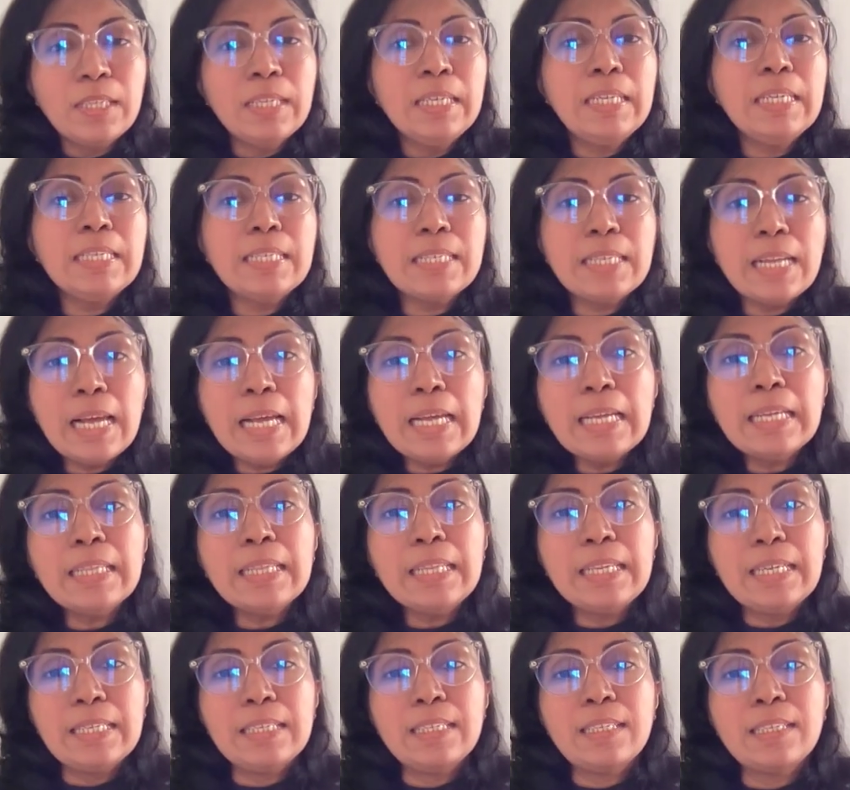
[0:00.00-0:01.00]
It's like
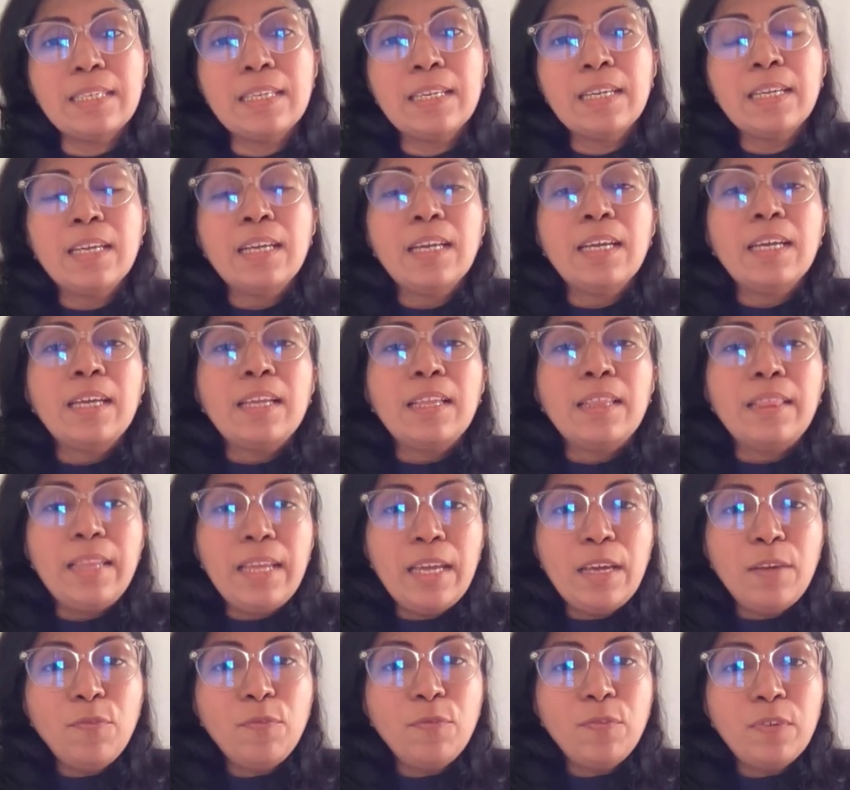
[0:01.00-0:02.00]
this:
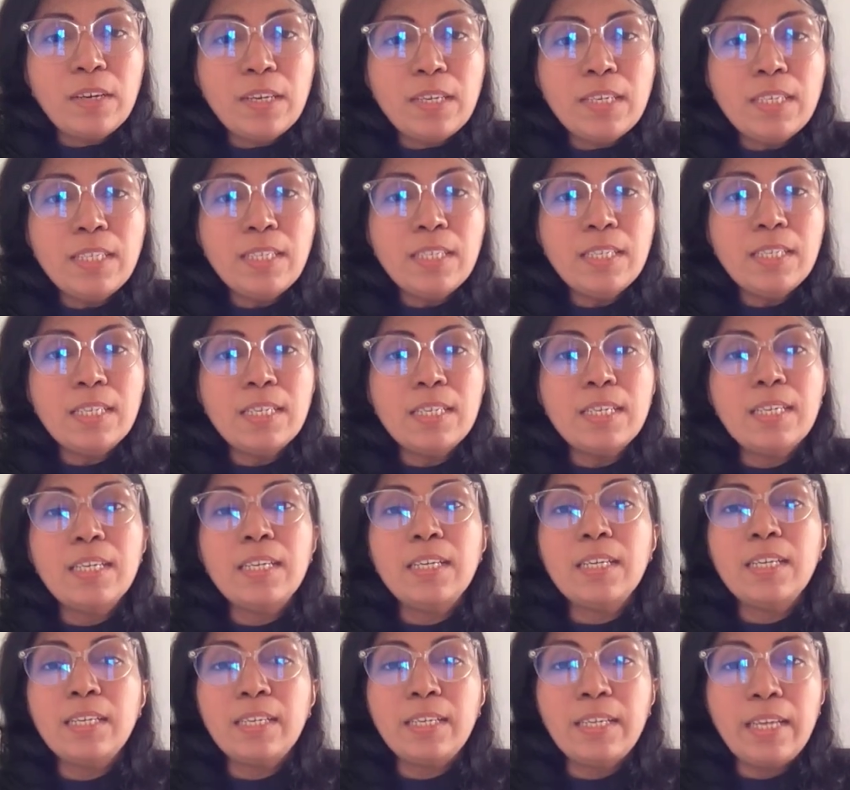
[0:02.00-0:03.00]
they first
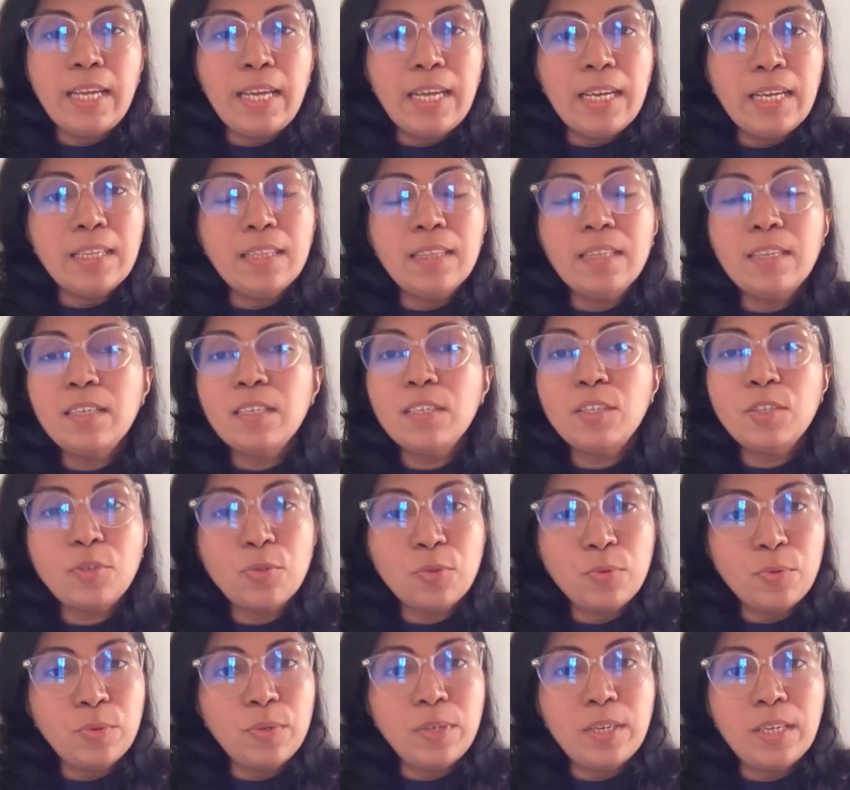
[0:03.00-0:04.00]
take the
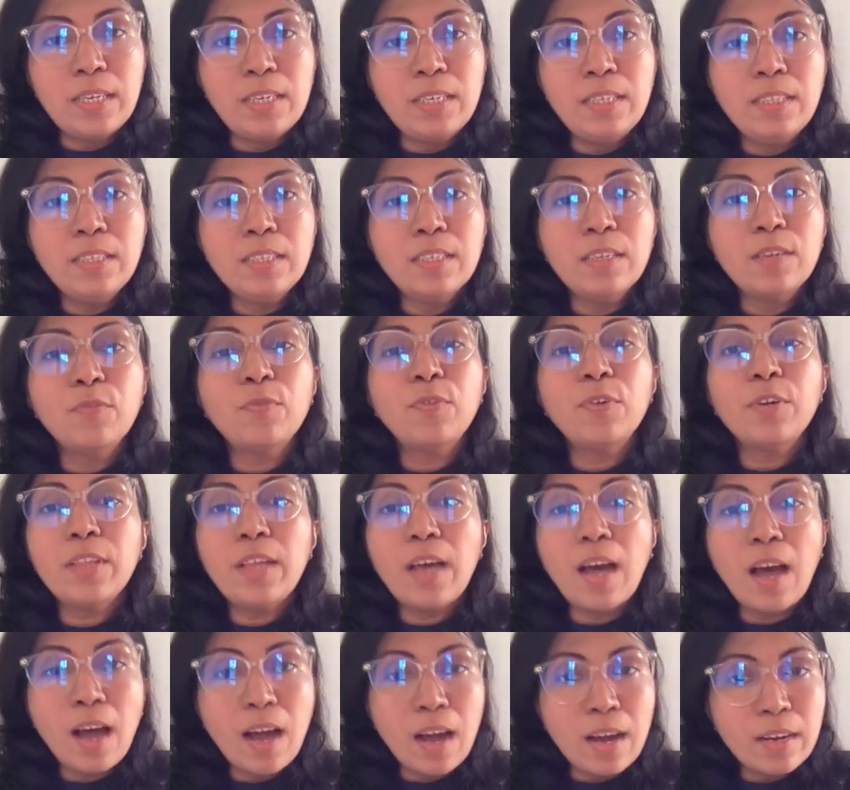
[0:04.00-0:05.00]
students for
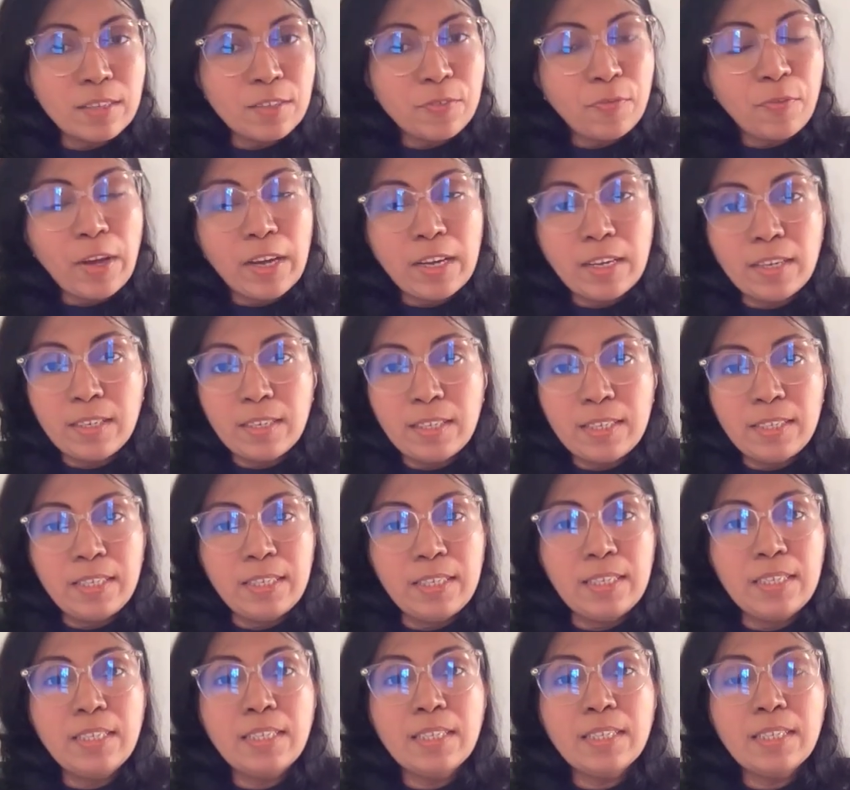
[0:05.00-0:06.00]
the art
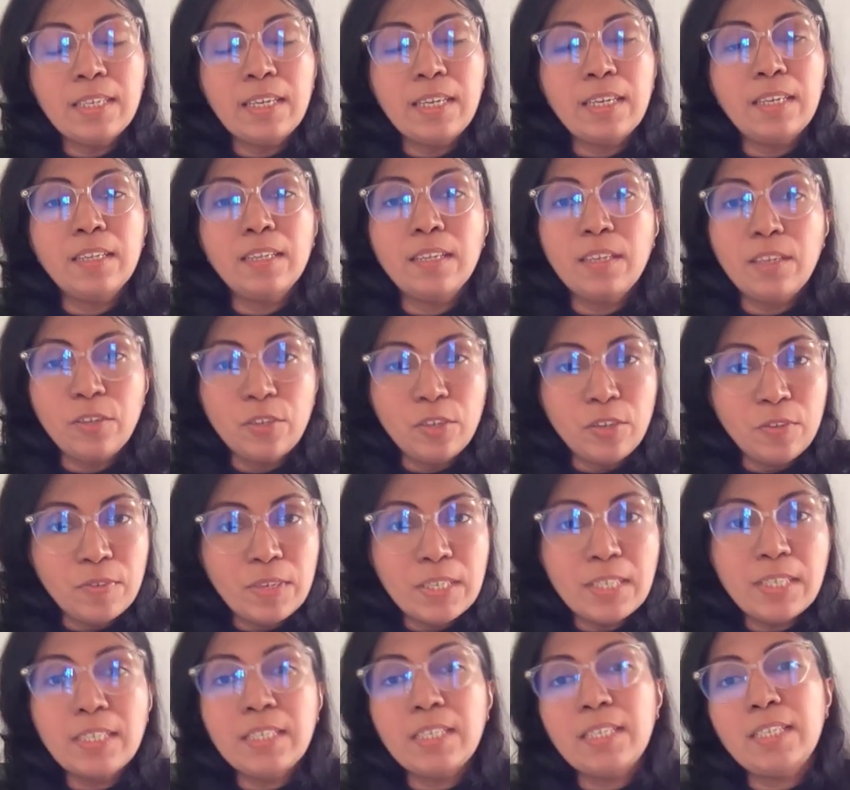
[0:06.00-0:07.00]
faculties in the
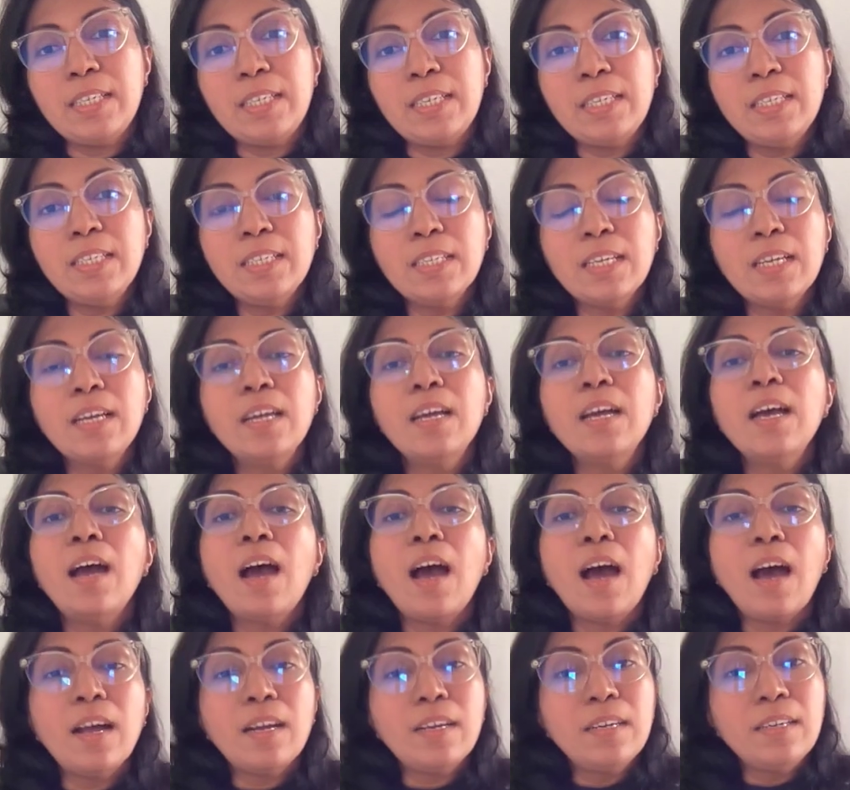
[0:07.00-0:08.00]
universities
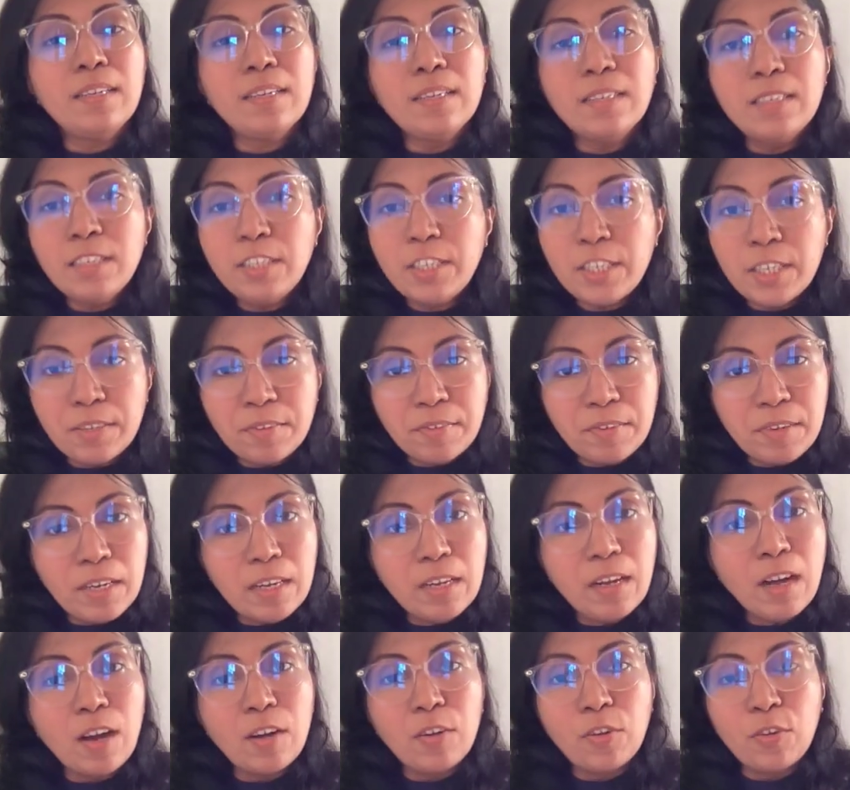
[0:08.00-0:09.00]
under the
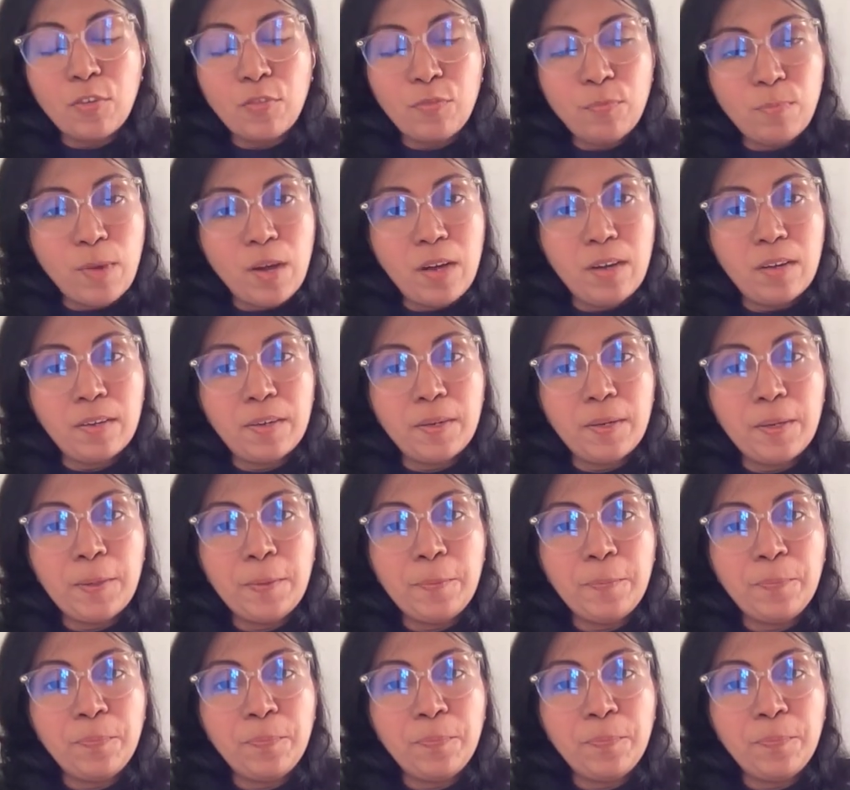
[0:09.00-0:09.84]
general cutoff mark.